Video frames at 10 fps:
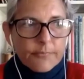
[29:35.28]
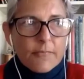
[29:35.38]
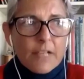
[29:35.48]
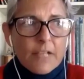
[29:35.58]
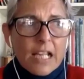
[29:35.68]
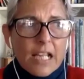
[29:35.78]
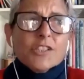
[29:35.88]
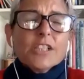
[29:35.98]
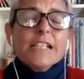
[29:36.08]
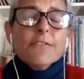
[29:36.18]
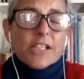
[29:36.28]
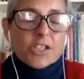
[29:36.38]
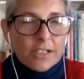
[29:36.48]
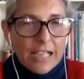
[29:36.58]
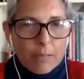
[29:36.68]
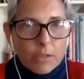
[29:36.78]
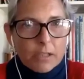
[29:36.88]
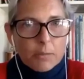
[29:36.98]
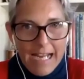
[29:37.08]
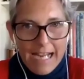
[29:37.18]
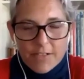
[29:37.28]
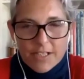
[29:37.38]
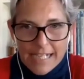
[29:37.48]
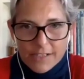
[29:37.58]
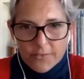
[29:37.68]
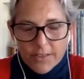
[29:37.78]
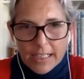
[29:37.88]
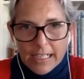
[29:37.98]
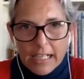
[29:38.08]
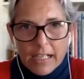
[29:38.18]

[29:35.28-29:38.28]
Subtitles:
they've actually finished the lab work, and we have the data for that.